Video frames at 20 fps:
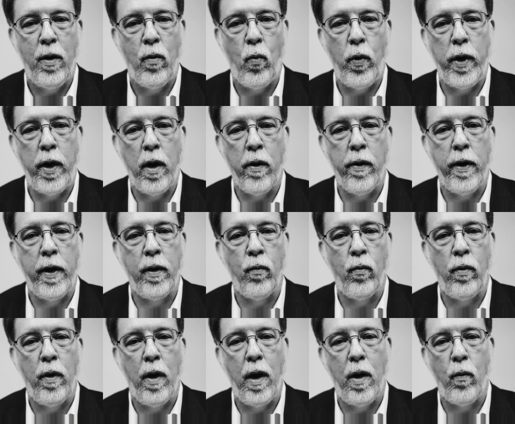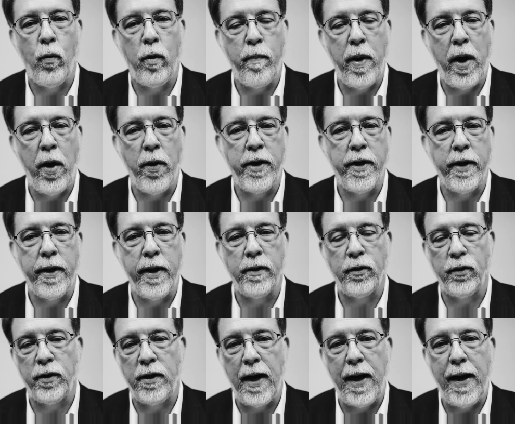We are in uh, rebellion
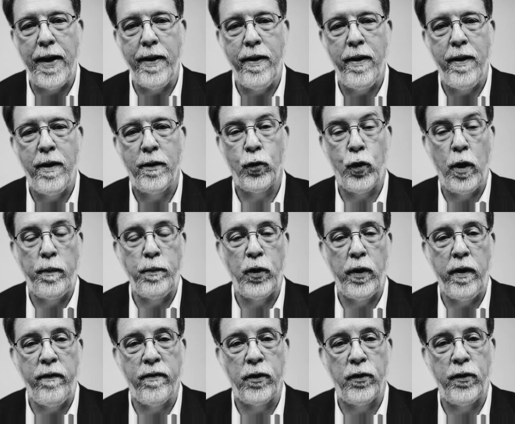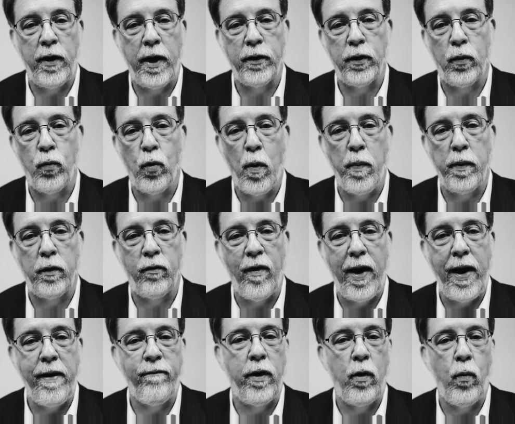against God. Scripture even says in Romans
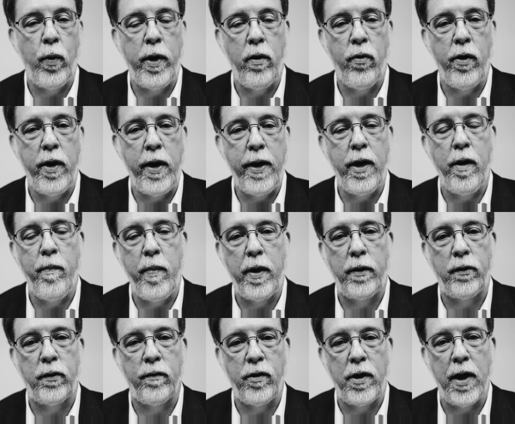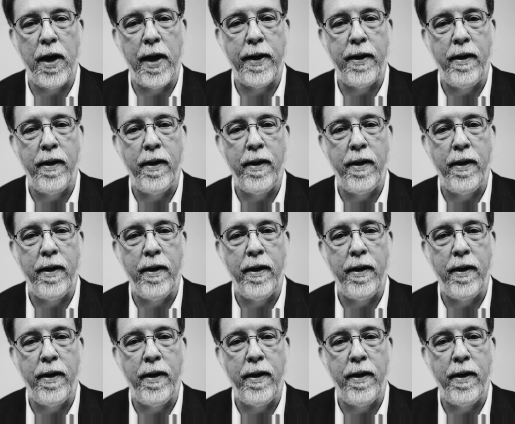5 that we are the enemies of God.